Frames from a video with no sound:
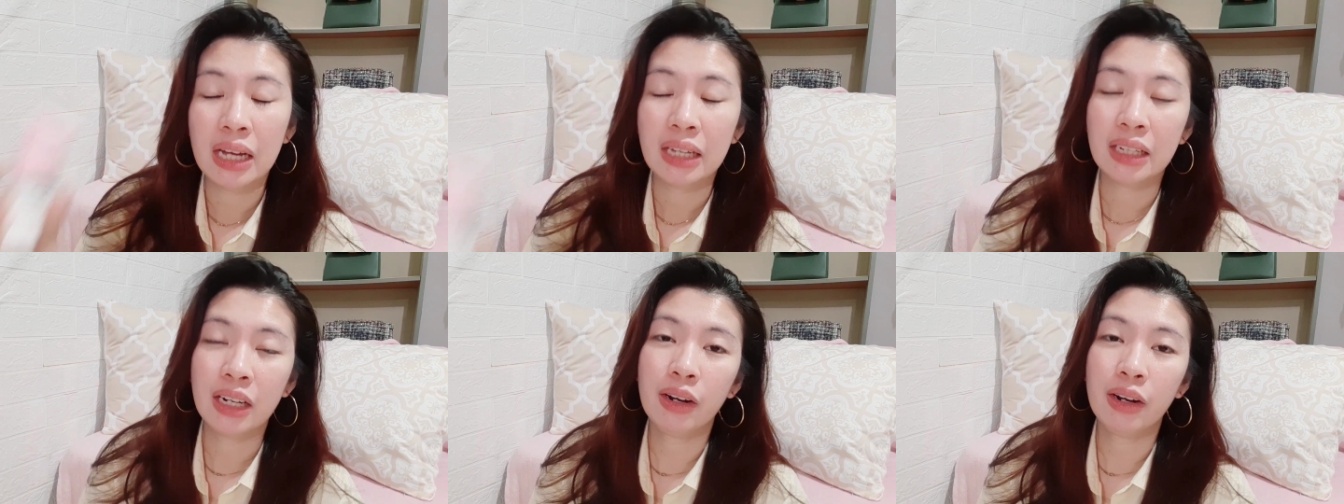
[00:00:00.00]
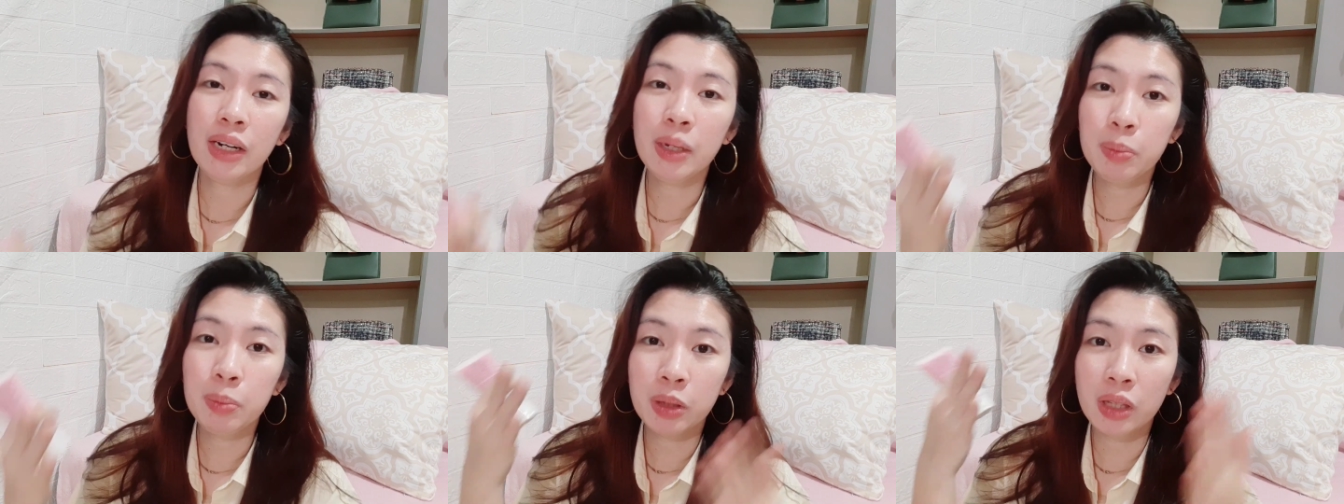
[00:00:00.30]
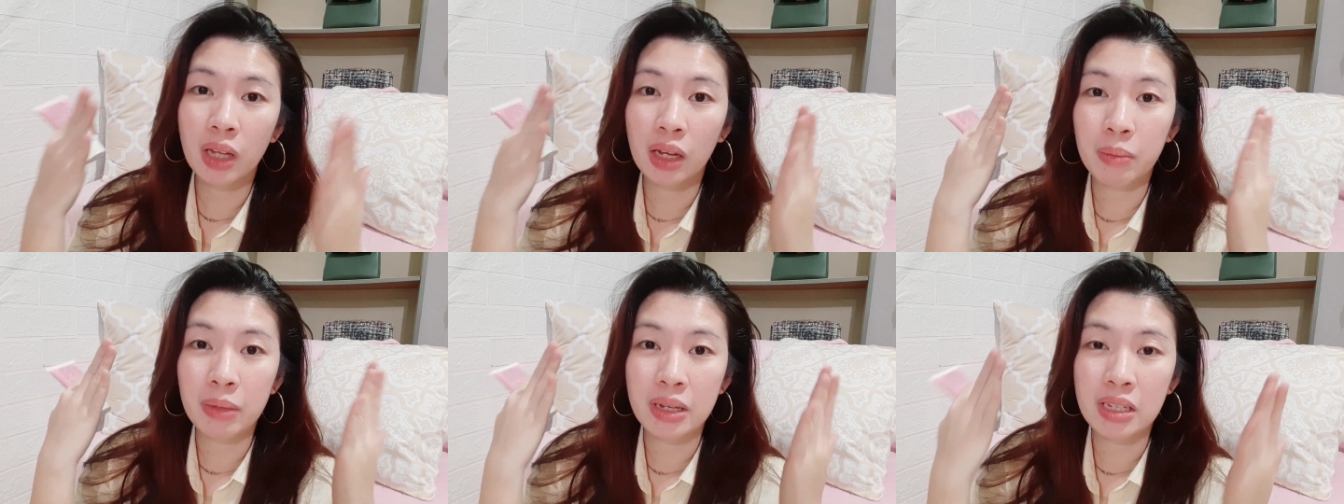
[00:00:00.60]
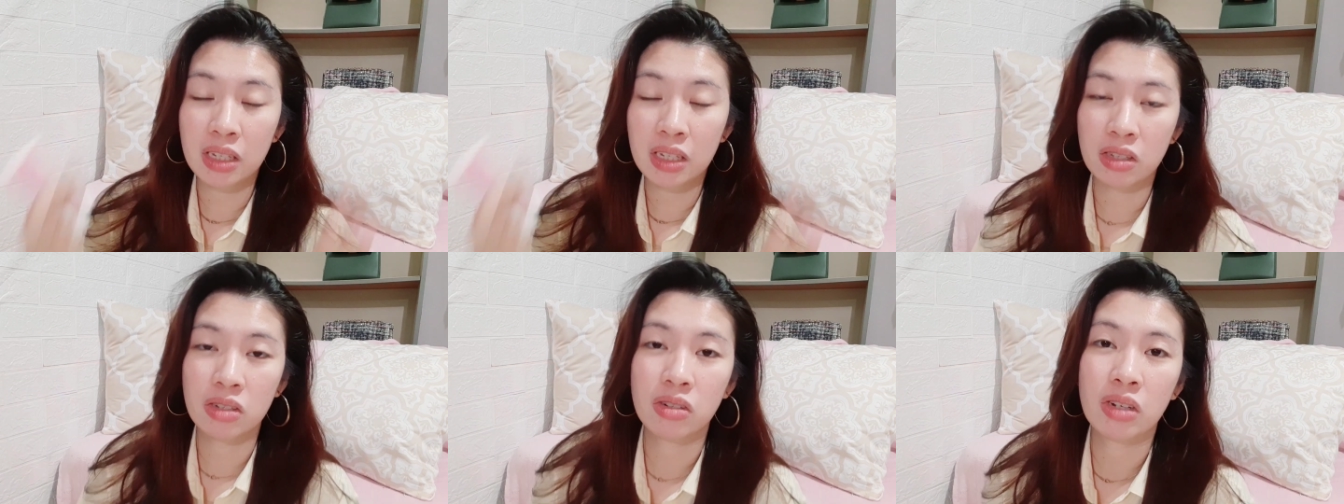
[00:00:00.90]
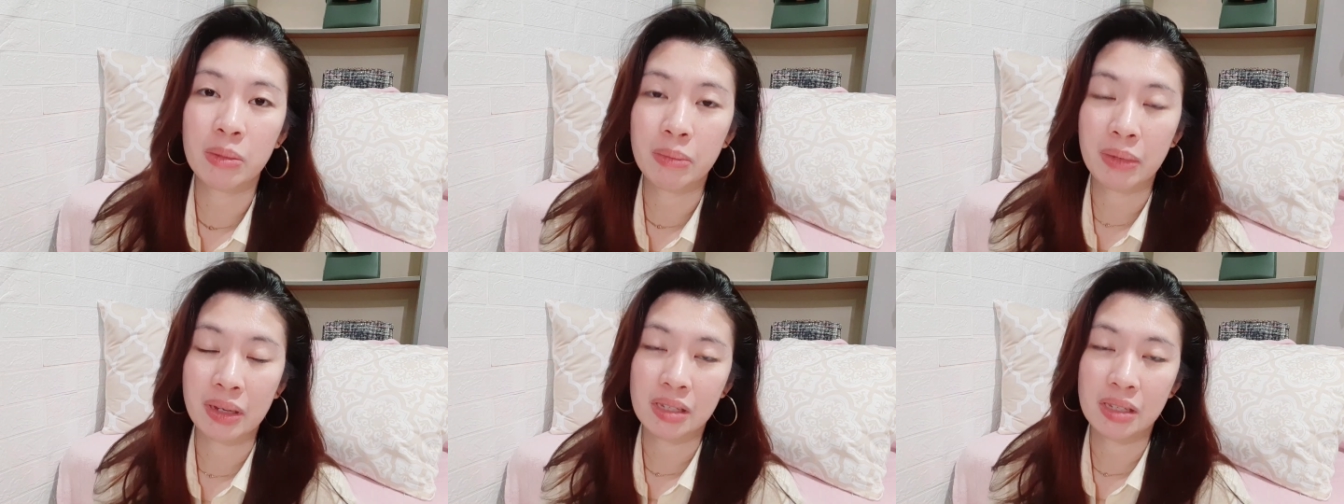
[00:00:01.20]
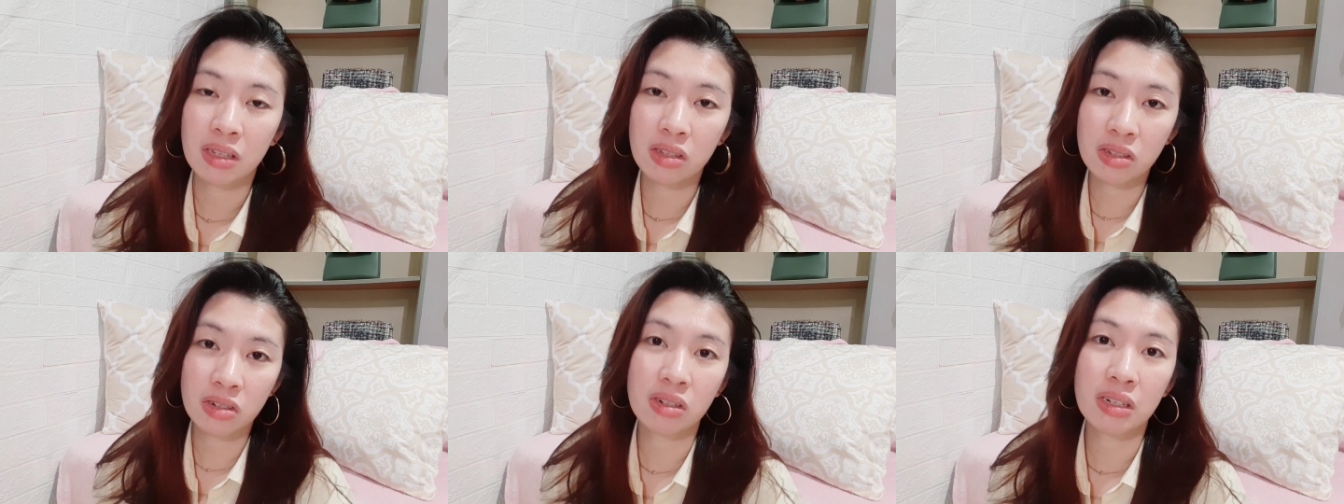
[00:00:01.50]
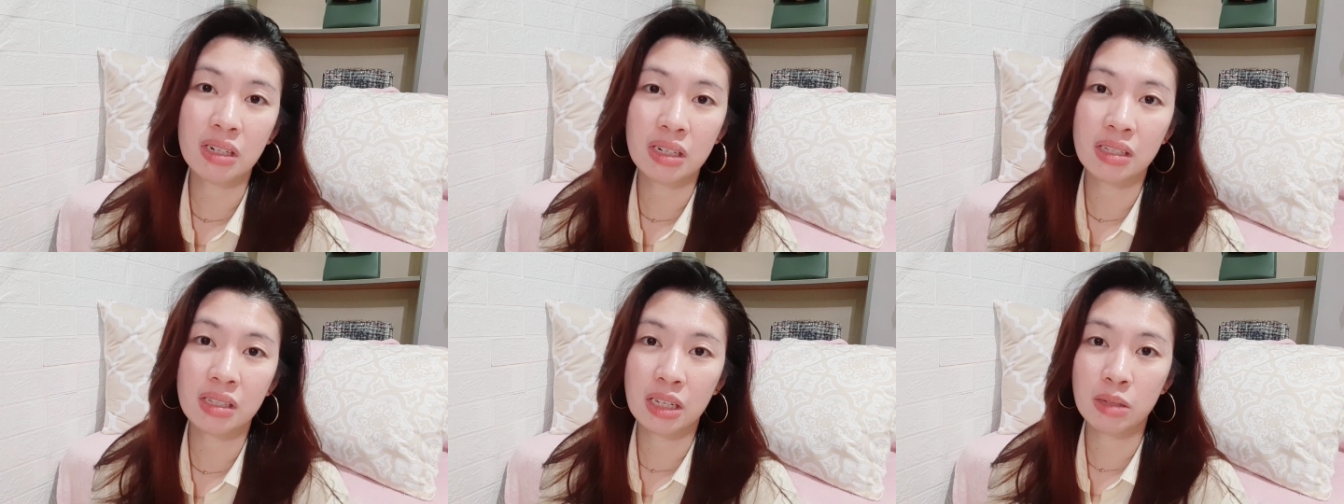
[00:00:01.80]
I already put on my sunscreen. My
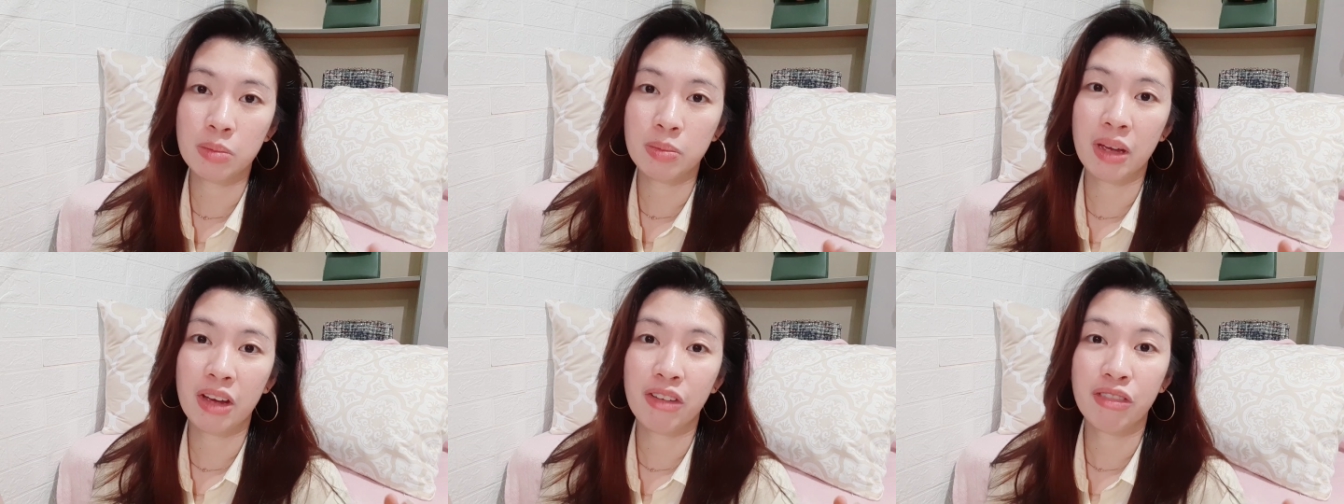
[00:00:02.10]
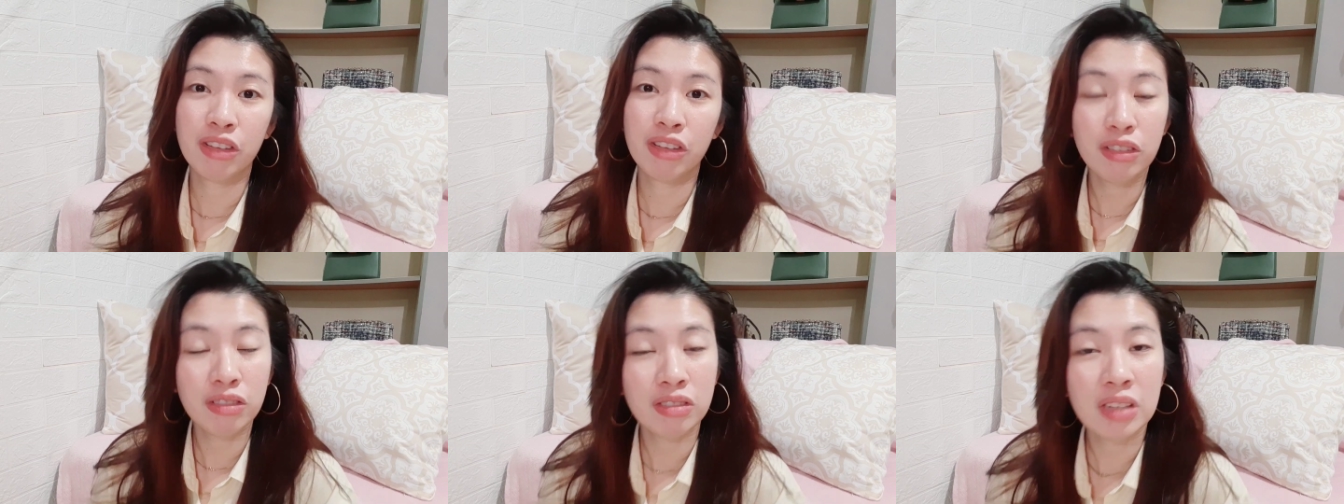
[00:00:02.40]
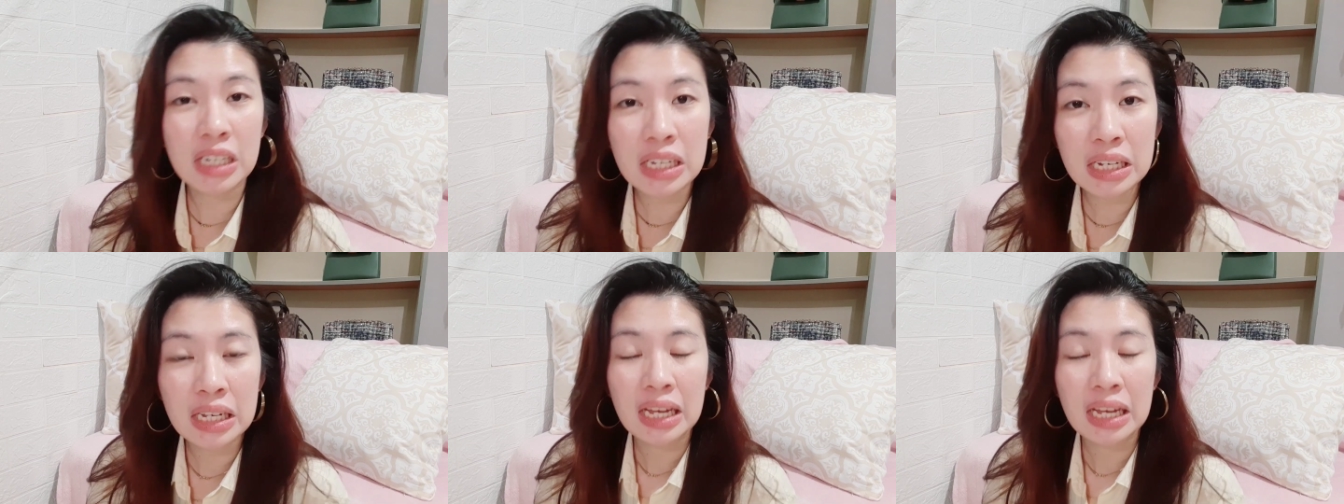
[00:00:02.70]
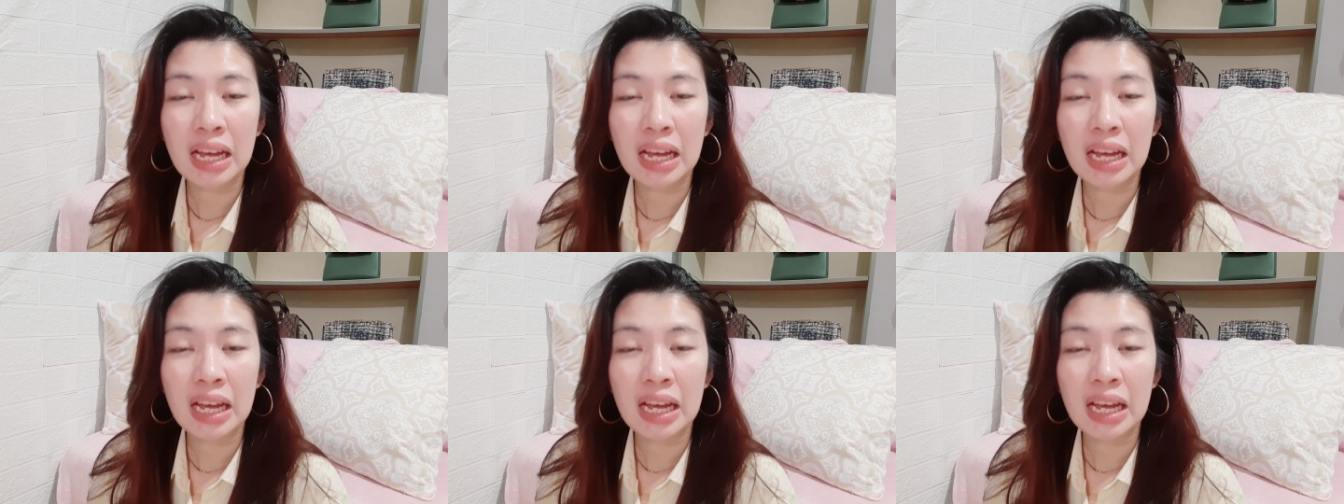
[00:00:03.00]
sunscreen is SPF 50.